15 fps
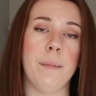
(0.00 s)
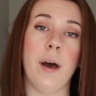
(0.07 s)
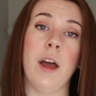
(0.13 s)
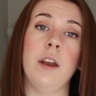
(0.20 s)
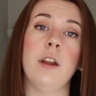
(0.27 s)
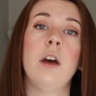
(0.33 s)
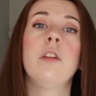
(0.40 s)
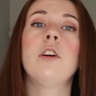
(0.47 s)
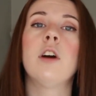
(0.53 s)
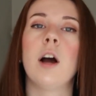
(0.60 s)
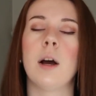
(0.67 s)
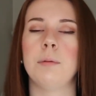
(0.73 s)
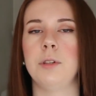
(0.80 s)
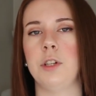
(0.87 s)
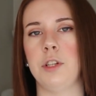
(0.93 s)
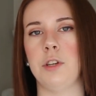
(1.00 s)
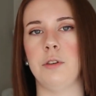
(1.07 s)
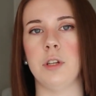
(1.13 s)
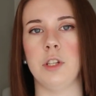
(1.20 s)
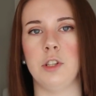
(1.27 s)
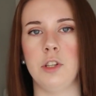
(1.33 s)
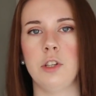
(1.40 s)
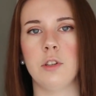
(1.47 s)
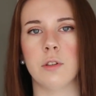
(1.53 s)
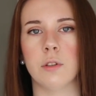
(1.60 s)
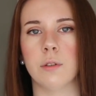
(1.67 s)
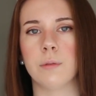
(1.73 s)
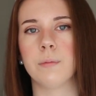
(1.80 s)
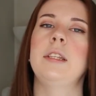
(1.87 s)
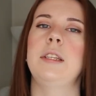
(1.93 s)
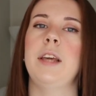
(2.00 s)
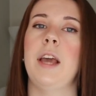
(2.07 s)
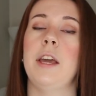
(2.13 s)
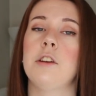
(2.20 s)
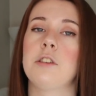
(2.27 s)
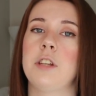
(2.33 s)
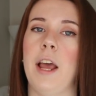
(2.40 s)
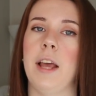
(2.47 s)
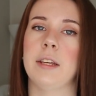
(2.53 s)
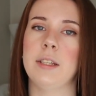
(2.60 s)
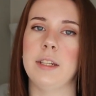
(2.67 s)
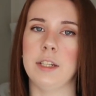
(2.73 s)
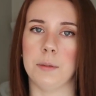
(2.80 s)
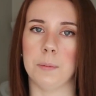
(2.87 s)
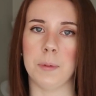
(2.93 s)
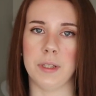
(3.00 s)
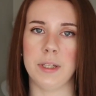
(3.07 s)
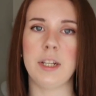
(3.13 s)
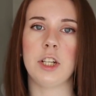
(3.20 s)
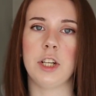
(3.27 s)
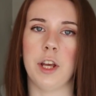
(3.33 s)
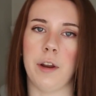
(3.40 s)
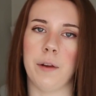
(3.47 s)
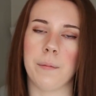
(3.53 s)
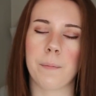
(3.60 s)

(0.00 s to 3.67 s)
But another option you can do is to get your text into position